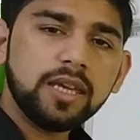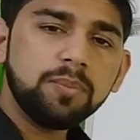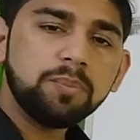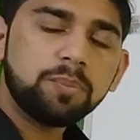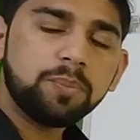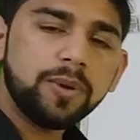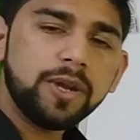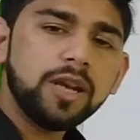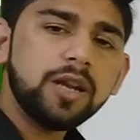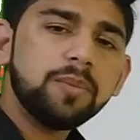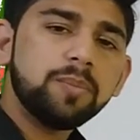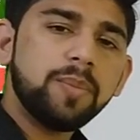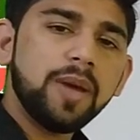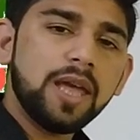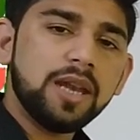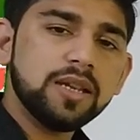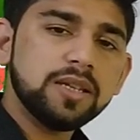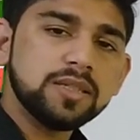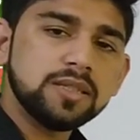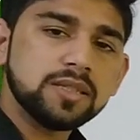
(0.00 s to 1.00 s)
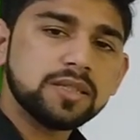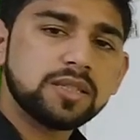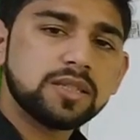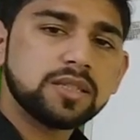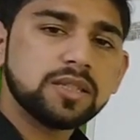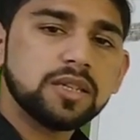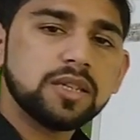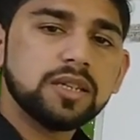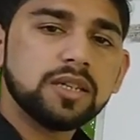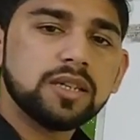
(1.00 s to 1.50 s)
impaired
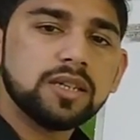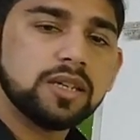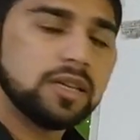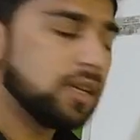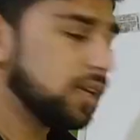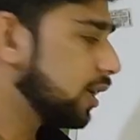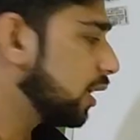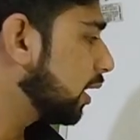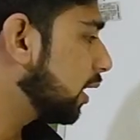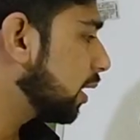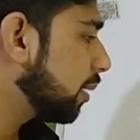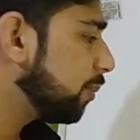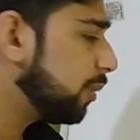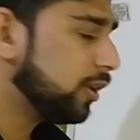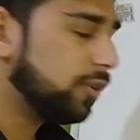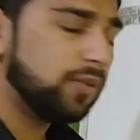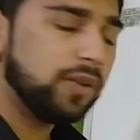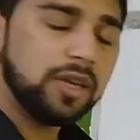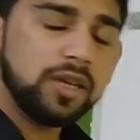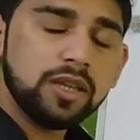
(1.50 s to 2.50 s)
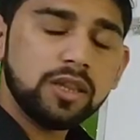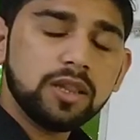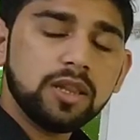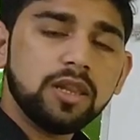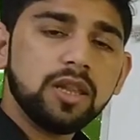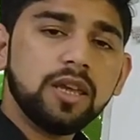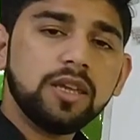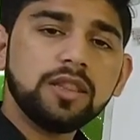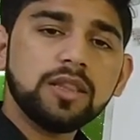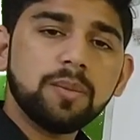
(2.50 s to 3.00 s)
balance
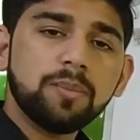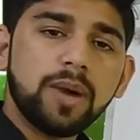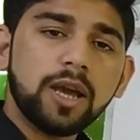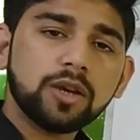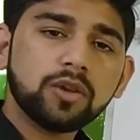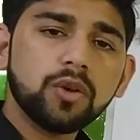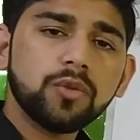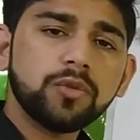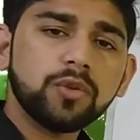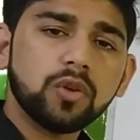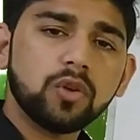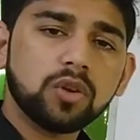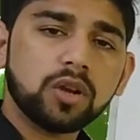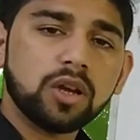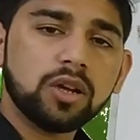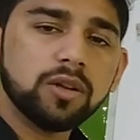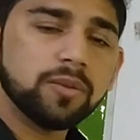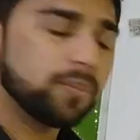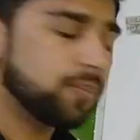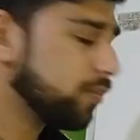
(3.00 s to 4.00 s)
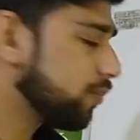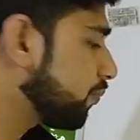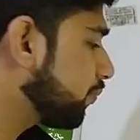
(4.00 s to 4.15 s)
between in the microflora,